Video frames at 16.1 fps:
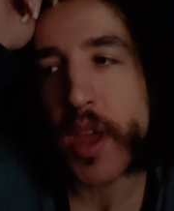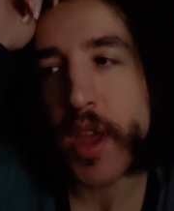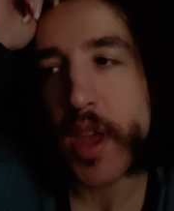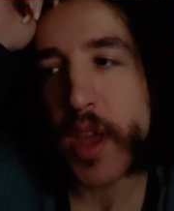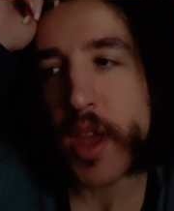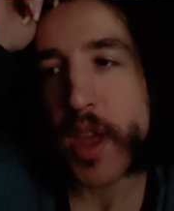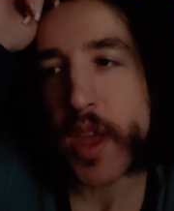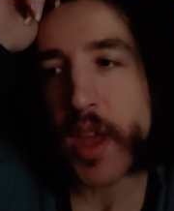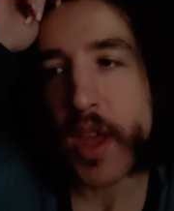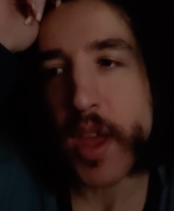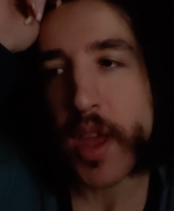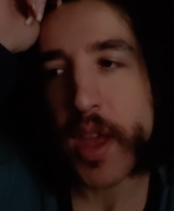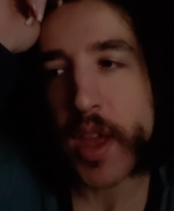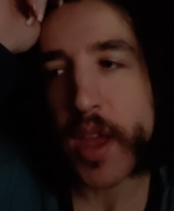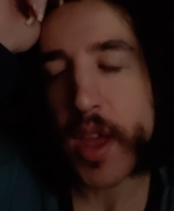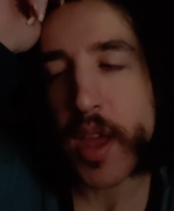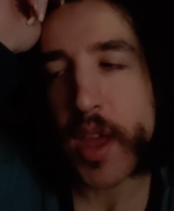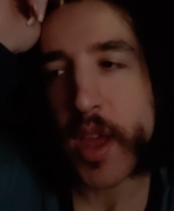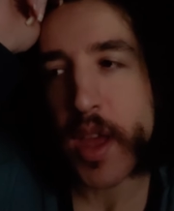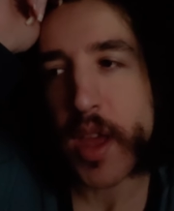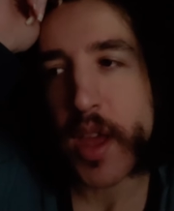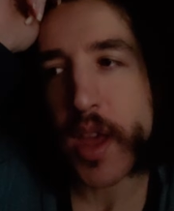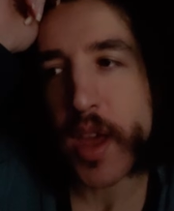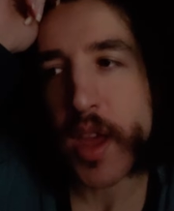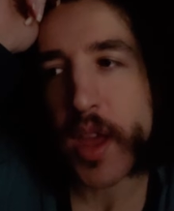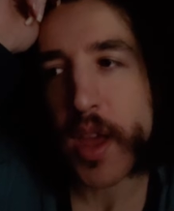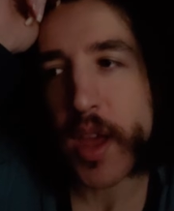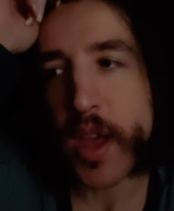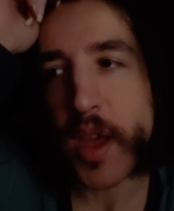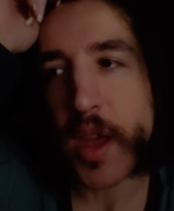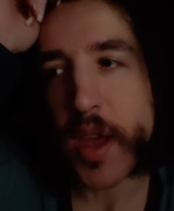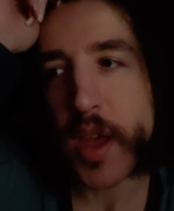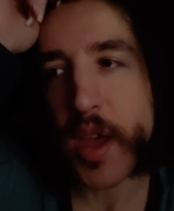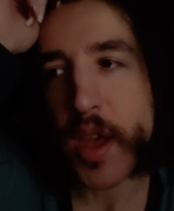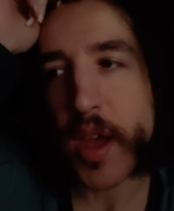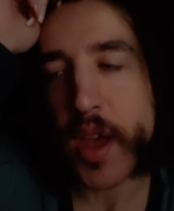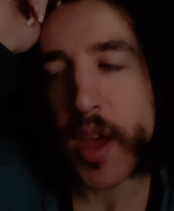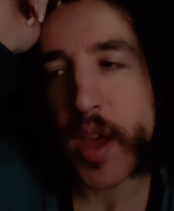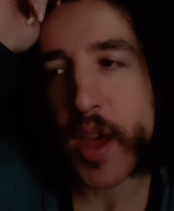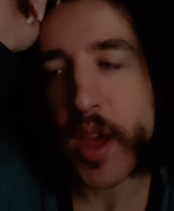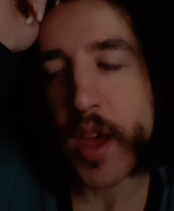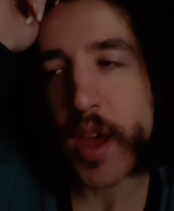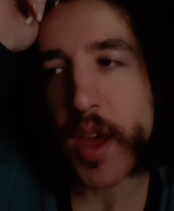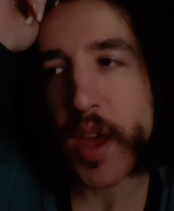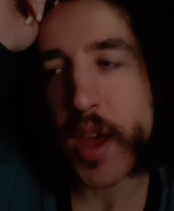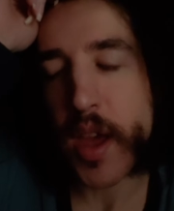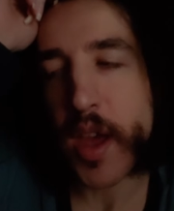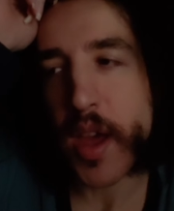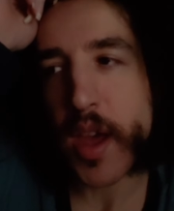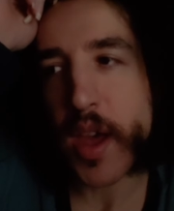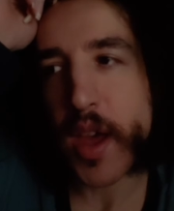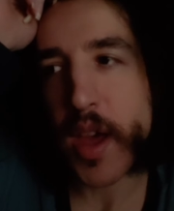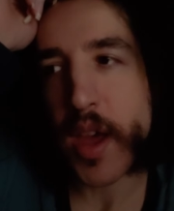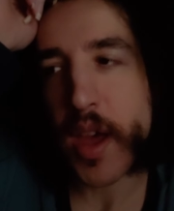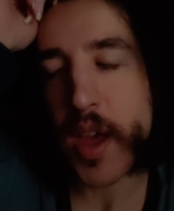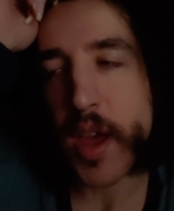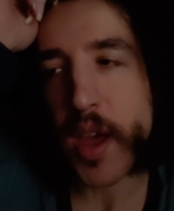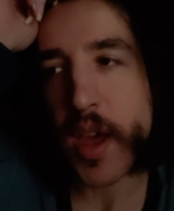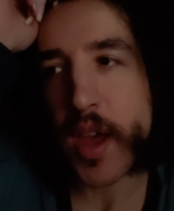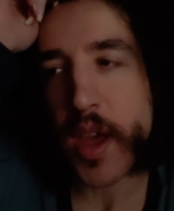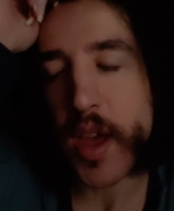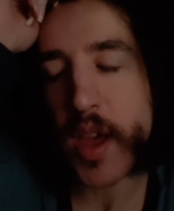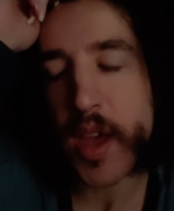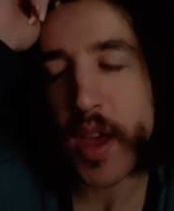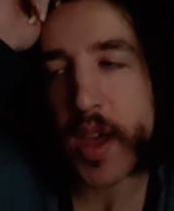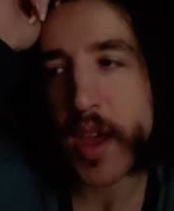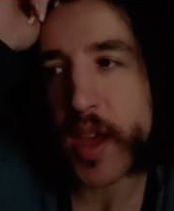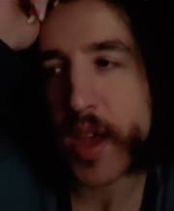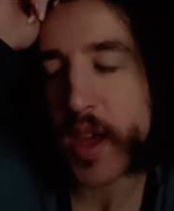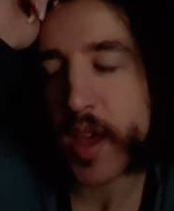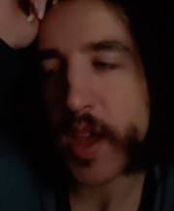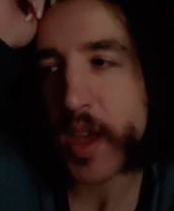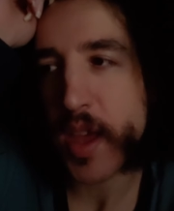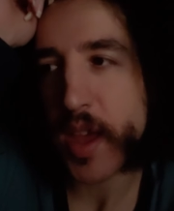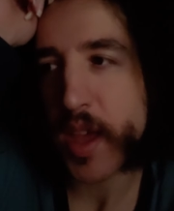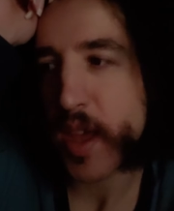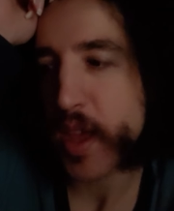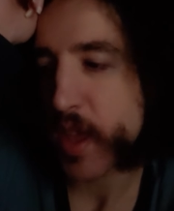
(silence)